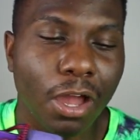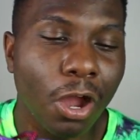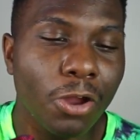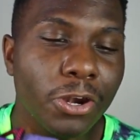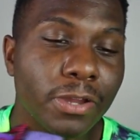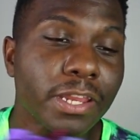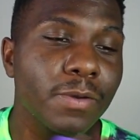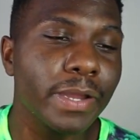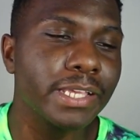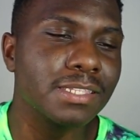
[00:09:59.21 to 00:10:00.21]
i don't know
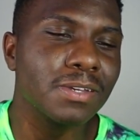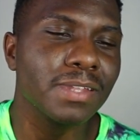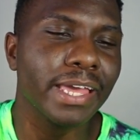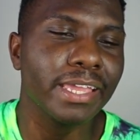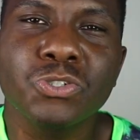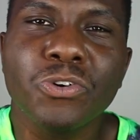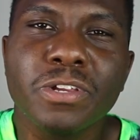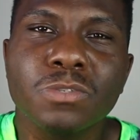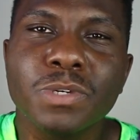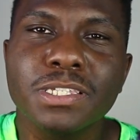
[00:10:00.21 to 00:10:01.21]
anyways though like
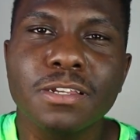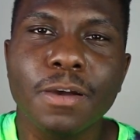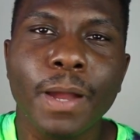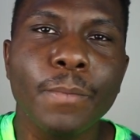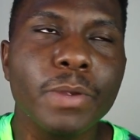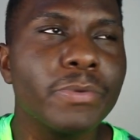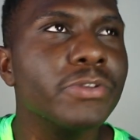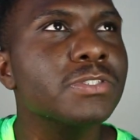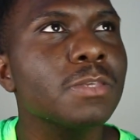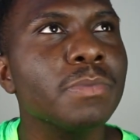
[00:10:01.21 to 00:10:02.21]
jordan switched it up i remember it
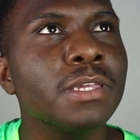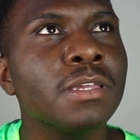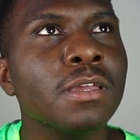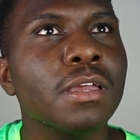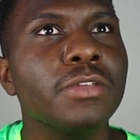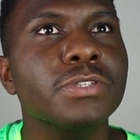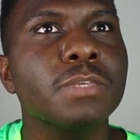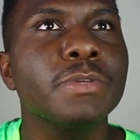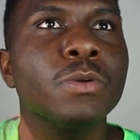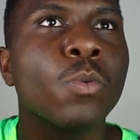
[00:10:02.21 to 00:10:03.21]
used to be it used to be